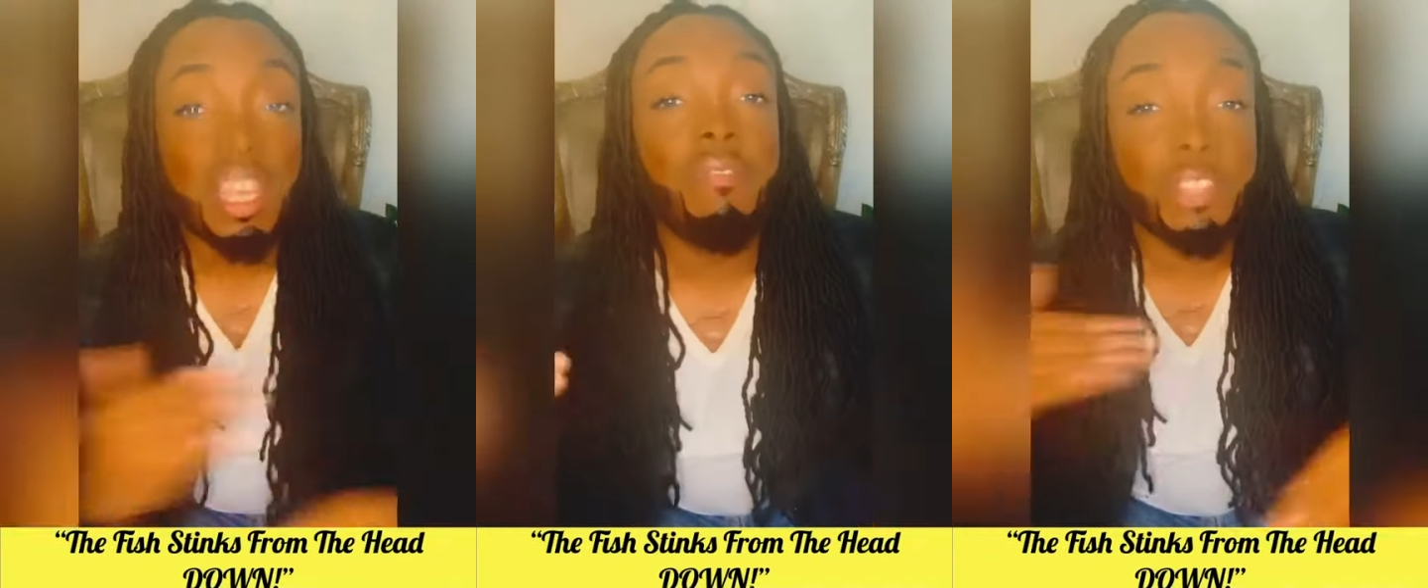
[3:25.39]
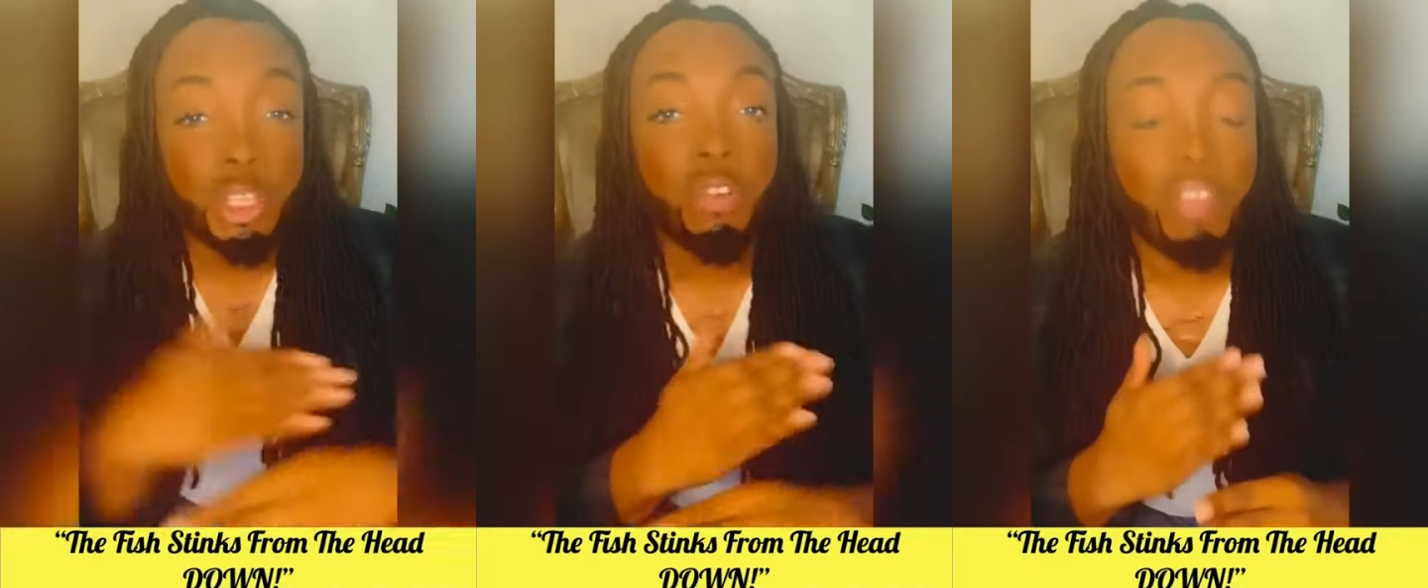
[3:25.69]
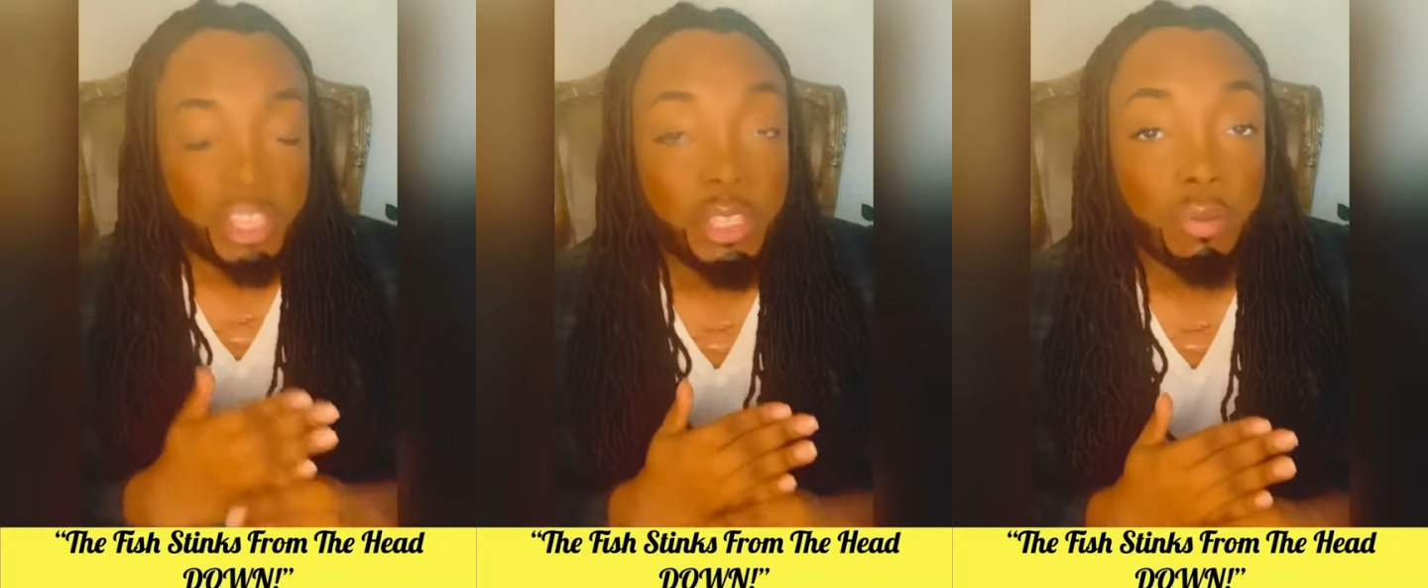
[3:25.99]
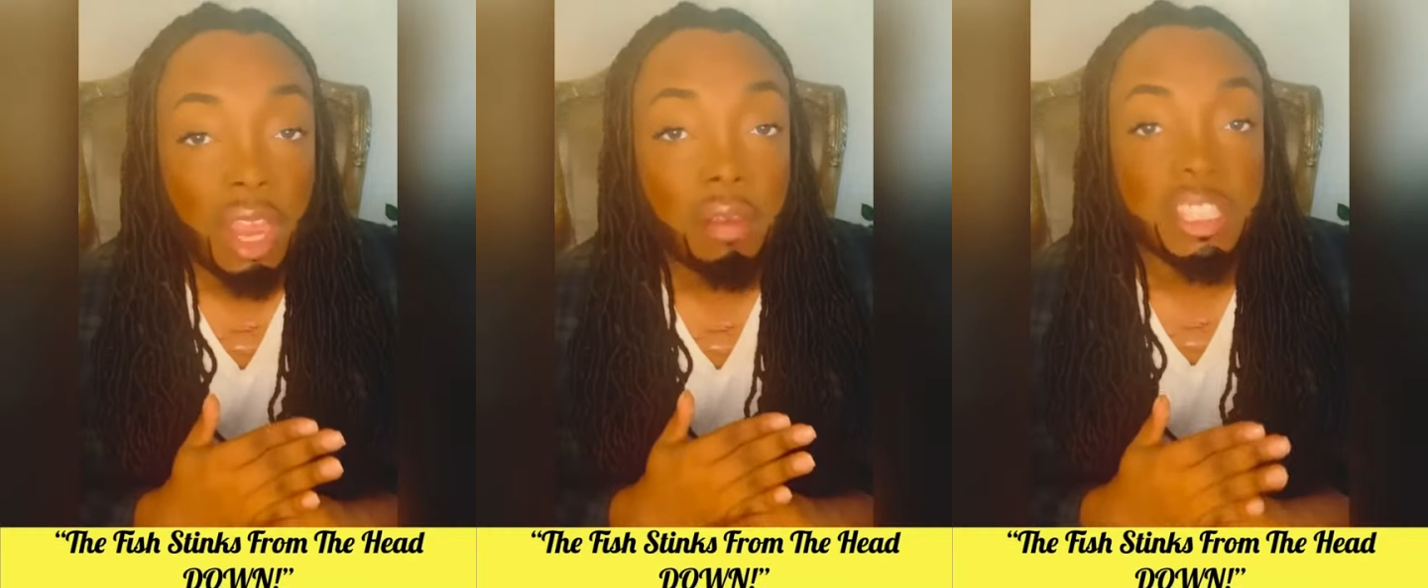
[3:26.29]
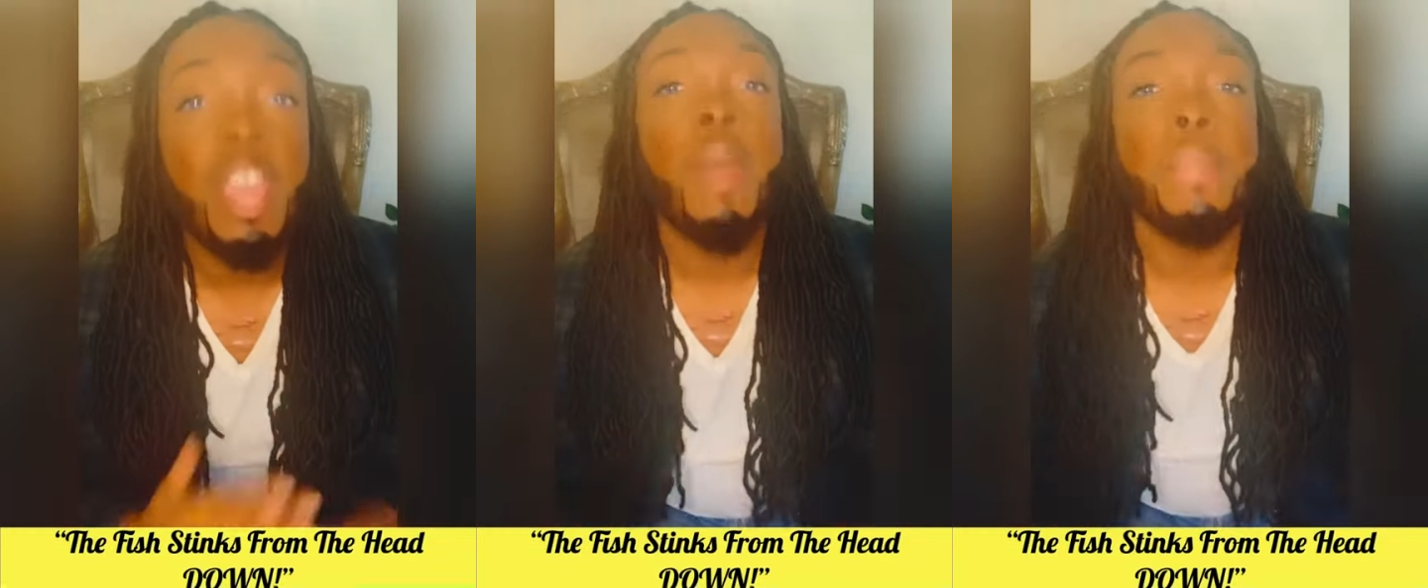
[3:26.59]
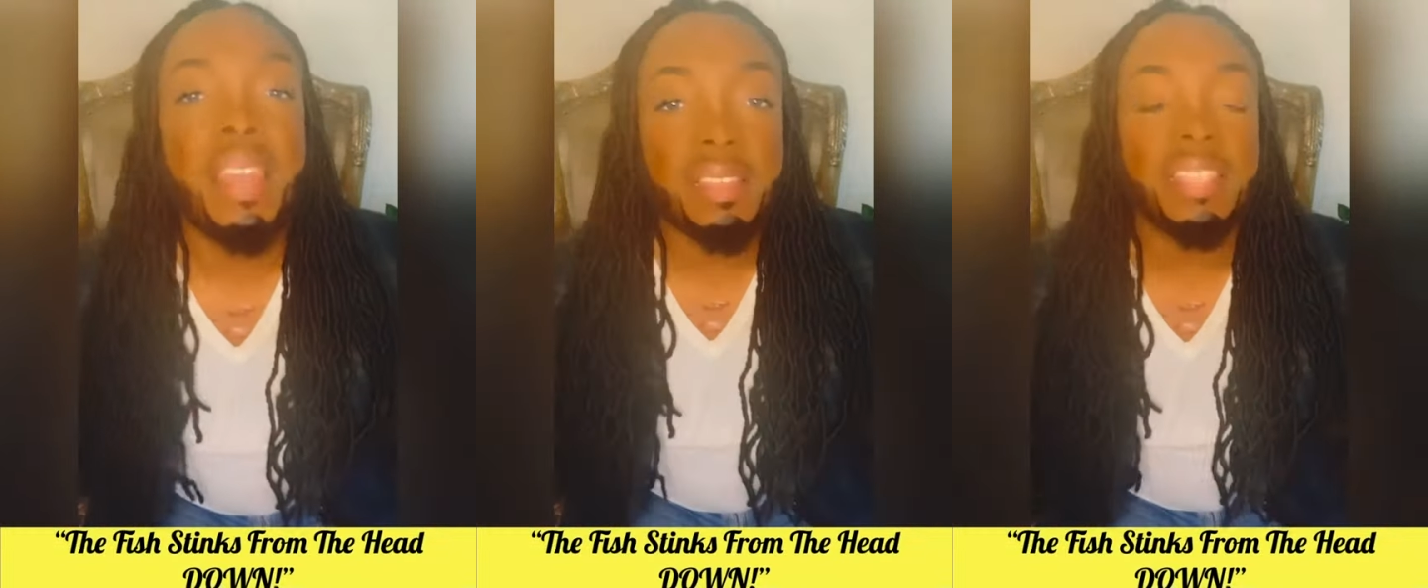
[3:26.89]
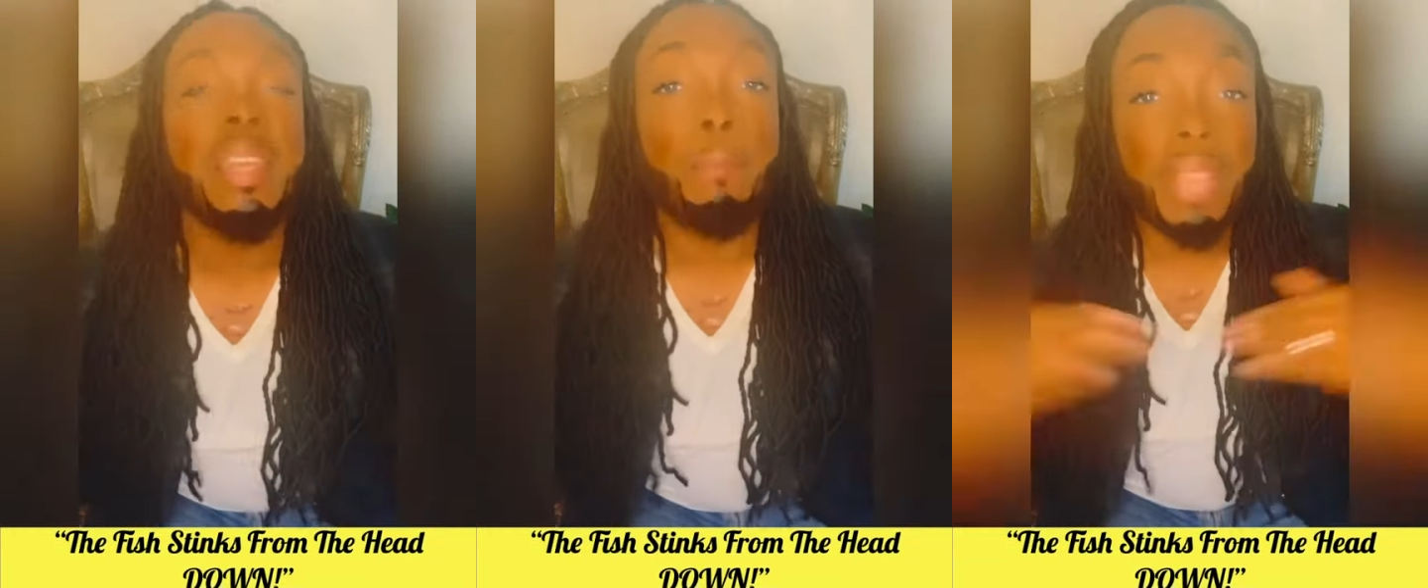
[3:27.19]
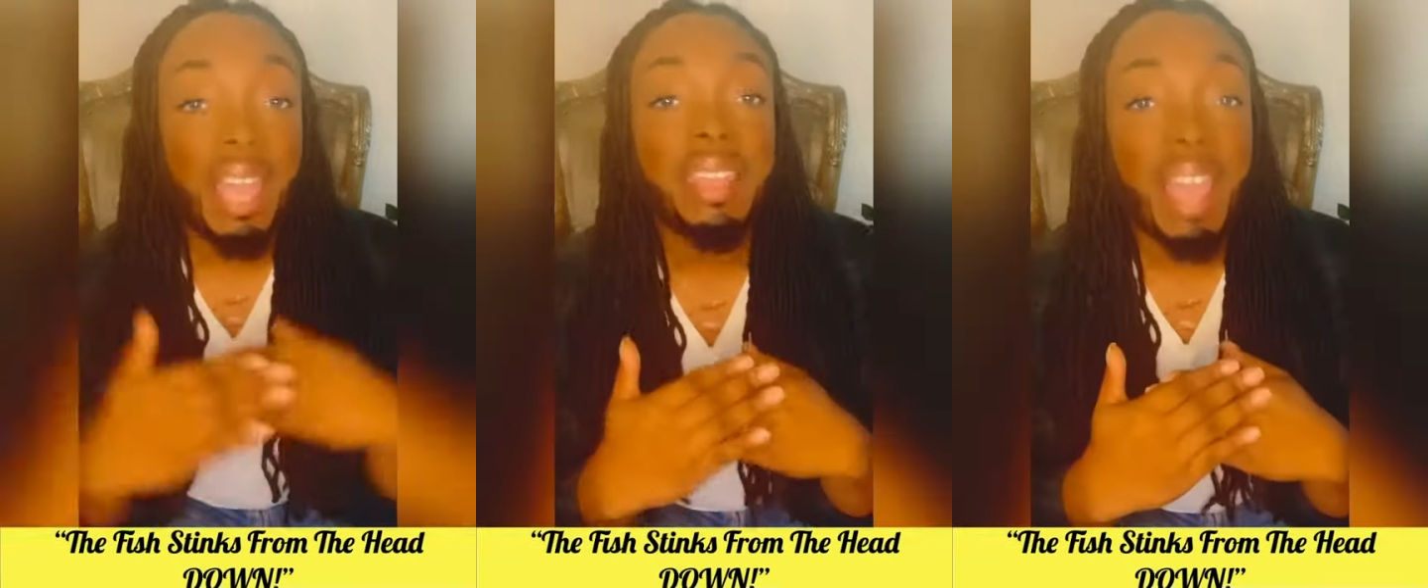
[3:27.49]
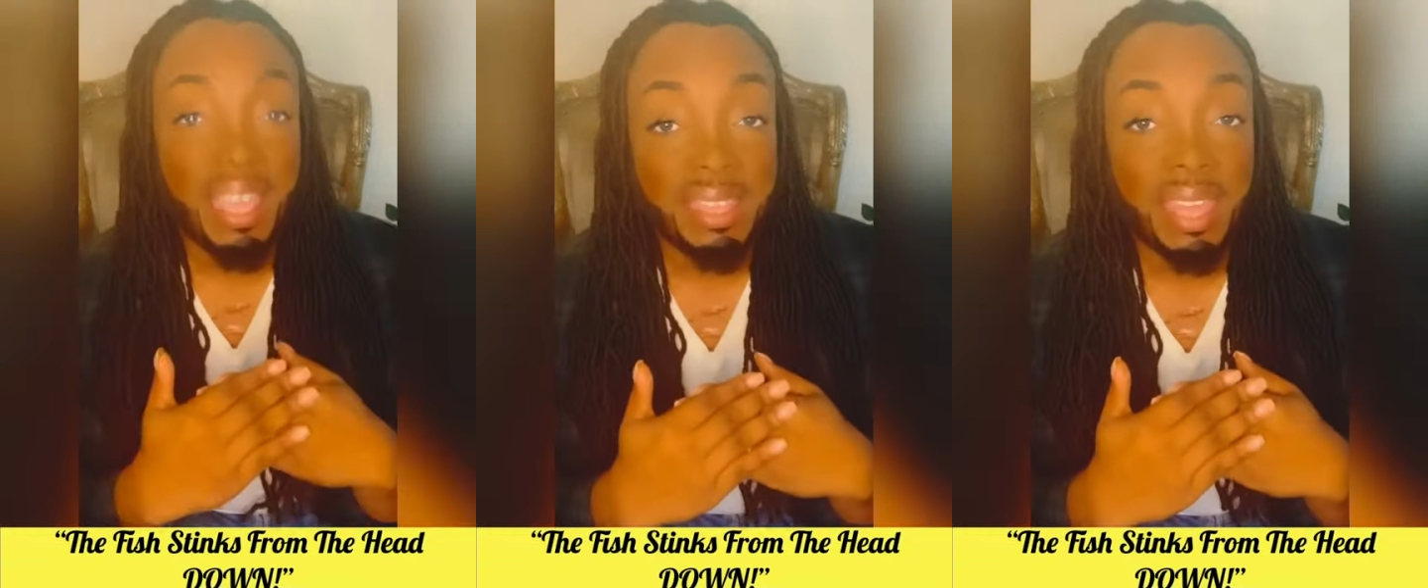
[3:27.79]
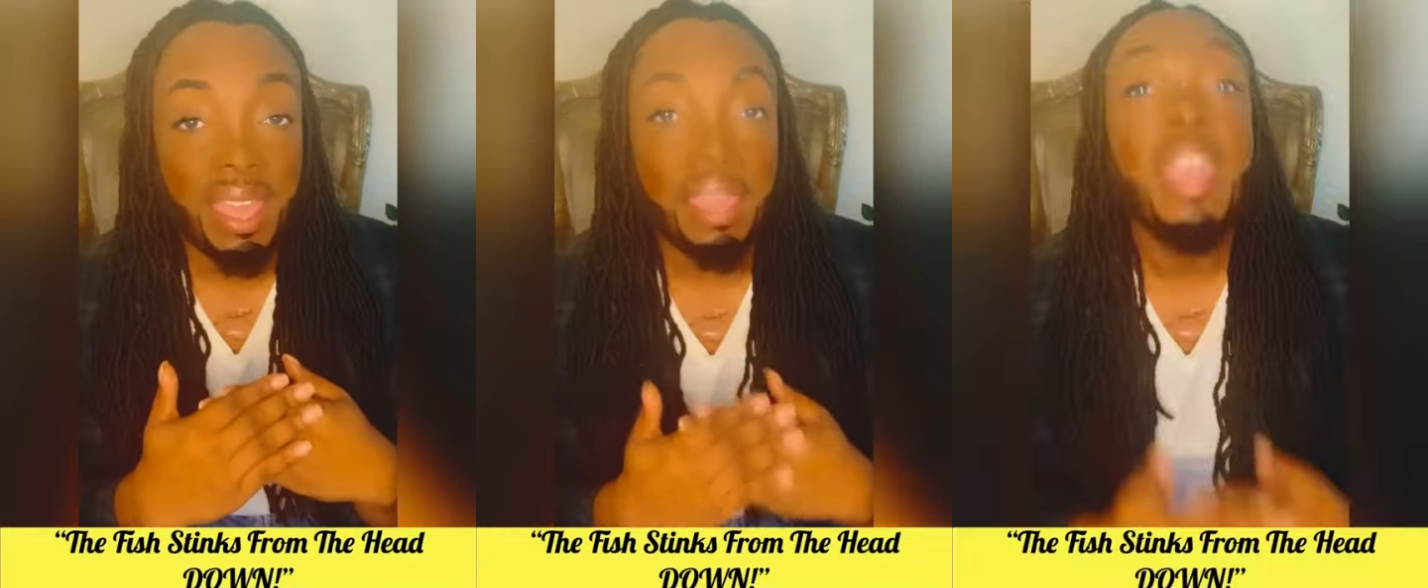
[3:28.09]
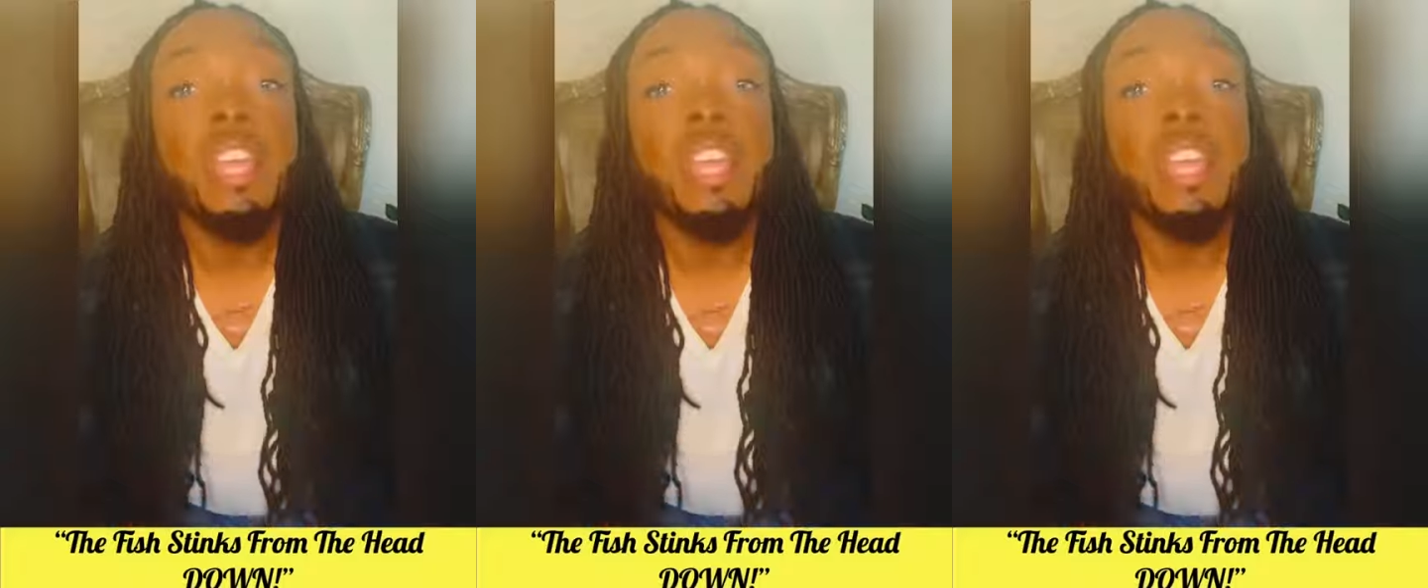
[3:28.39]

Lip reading: of a generational curse because it's a bloodline thing.